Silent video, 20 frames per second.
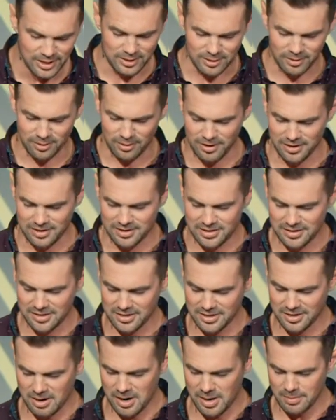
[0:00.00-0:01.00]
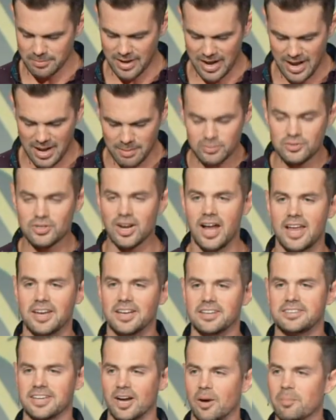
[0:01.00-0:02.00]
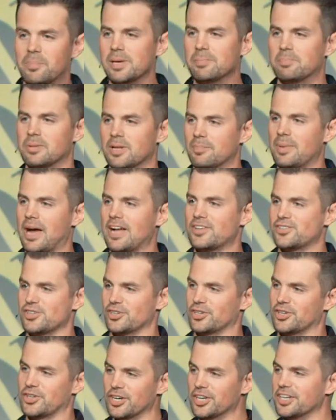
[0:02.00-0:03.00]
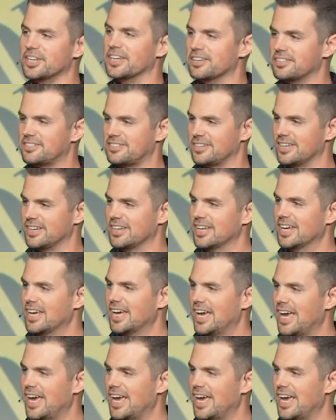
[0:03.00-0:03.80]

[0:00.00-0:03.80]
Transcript: "Lord, you know, I'm trying to tell people about your goodness, and